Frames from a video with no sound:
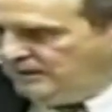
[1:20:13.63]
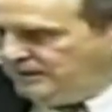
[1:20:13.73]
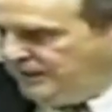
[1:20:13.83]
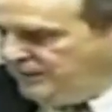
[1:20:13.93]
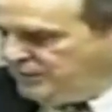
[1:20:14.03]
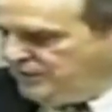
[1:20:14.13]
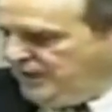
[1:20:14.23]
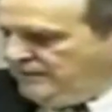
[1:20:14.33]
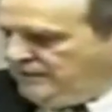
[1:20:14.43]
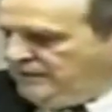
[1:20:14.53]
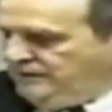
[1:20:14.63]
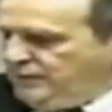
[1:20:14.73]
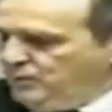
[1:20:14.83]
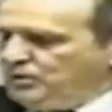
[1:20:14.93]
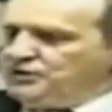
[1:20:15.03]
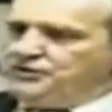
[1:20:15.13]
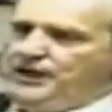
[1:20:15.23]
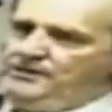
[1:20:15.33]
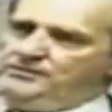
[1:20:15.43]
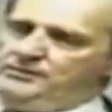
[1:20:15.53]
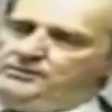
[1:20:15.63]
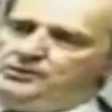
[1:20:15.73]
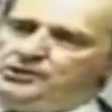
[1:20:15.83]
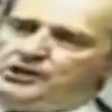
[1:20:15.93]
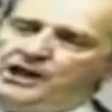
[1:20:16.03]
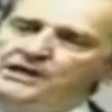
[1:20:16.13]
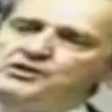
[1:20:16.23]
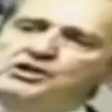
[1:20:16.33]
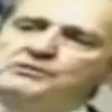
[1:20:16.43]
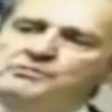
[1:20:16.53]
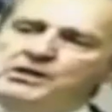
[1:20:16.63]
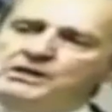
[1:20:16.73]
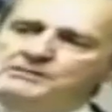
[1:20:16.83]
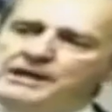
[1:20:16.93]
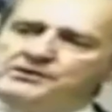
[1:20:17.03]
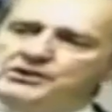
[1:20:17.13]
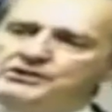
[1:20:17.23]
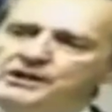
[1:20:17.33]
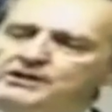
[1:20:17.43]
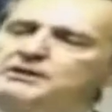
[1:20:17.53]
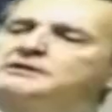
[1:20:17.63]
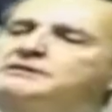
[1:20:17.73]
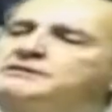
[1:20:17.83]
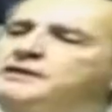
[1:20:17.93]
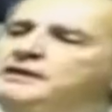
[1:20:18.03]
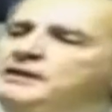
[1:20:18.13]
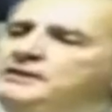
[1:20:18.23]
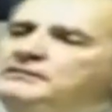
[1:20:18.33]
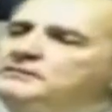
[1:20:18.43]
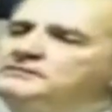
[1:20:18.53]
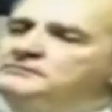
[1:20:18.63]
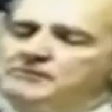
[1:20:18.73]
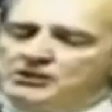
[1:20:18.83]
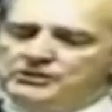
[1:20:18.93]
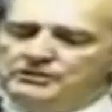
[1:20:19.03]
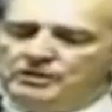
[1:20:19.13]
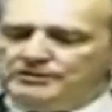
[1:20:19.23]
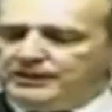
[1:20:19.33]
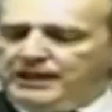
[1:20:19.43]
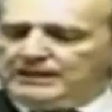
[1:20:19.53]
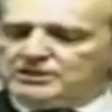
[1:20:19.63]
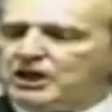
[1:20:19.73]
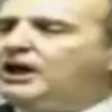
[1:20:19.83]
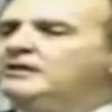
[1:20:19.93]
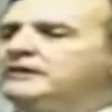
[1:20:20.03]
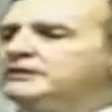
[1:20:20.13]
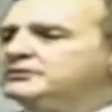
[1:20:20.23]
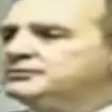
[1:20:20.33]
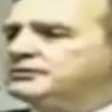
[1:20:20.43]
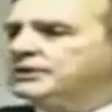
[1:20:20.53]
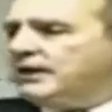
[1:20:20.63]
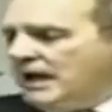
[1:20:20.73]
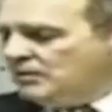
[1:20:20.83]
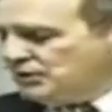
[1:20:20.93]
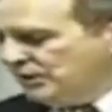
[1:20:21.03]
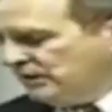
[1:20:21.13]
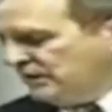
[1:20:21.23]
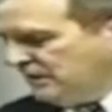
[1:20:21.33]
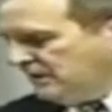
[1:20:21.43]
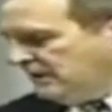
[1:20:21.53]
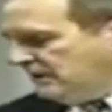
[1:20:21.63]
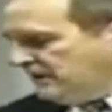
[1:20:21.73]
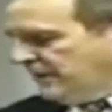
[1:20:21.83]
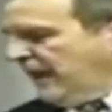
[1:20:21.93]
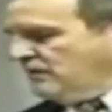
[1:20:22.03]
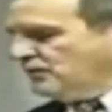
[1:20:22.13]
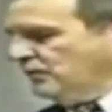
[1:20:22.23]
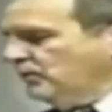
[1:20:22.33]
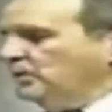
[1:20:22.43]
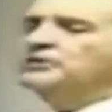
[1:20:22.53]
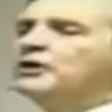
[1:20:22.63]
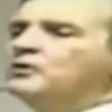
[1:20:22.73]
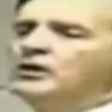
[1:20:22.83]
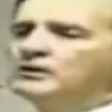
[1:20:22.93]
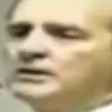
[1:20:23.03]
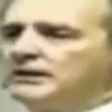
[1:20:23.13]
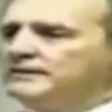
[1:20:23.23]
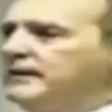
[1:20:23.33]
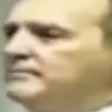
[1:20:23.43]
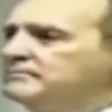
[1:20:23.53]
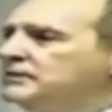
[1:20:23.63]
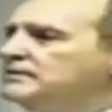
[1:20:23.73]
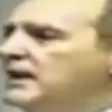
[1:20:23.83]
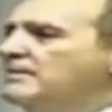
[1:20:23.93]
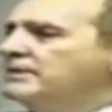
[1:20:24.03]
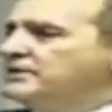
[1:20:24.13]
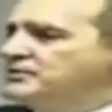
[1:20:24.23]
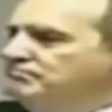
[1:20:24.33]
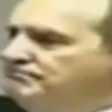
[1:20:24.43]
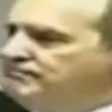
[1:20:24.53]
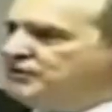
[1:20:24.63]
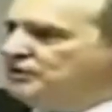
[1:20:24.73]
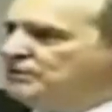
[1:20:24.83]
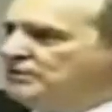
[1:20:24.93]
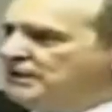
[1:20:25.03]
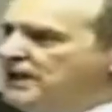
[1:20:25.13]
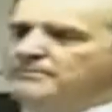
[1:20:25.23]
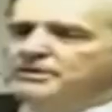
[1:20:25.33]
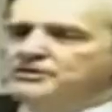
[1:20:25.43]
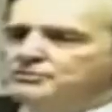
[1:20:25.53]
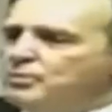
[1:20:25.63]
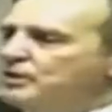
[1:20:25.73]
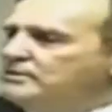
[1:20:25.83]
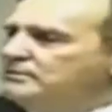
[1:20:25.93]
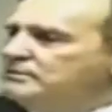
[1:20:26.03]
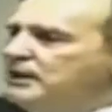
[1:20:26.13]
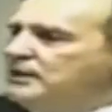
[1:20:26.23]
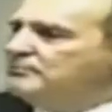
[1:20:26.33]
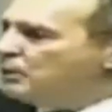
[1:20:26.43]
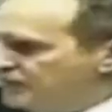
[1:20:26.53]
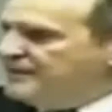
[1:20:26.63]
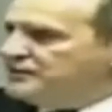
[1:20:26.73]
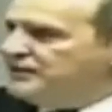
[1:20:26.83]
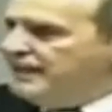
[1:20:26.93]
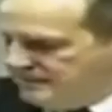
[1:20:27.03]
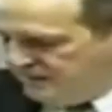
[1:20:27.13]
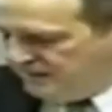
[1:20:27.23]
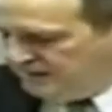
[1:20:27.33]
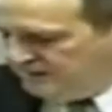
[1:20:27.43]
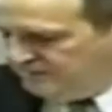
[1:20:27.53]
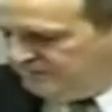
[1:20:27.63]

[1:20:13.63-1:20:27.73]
The deal said, if you will send your KGB-designated Russian Orthodox clerics to the council will no longer condemn communism. So the communists won on both ends of that deal.